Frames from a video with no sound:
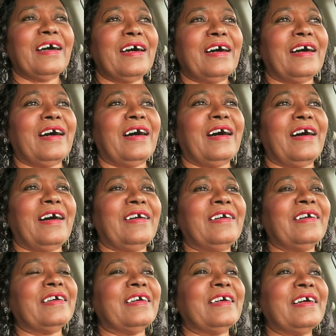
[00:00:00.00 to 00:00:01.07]

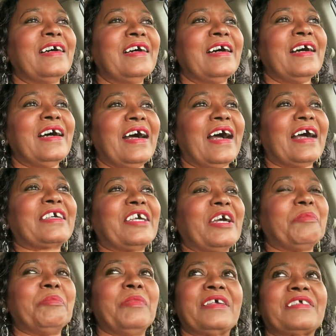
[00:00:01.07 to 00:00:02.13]
oh, I
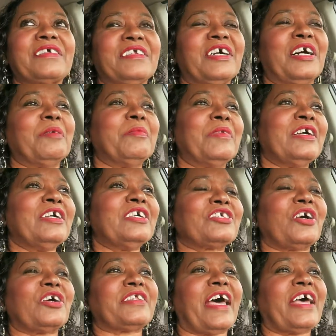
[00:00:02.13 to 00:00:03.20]
kept messing up.
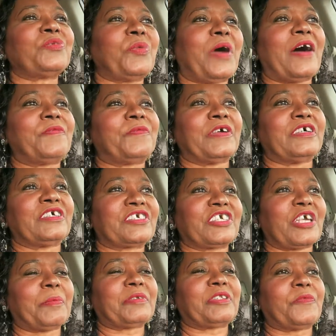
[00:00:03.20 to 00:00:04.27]
So that's why I feel
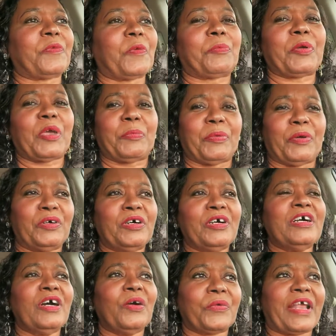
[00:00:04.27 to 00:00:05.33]
sympathy for people
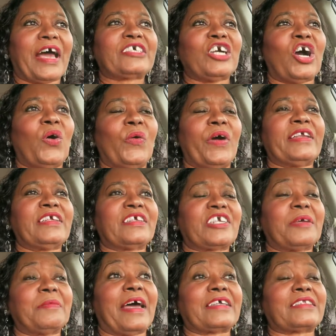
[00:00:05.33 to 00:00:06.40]
when I go in It
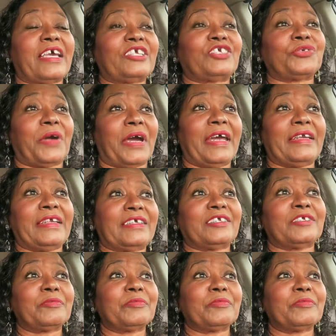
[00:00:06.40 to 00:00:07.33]
seems like they training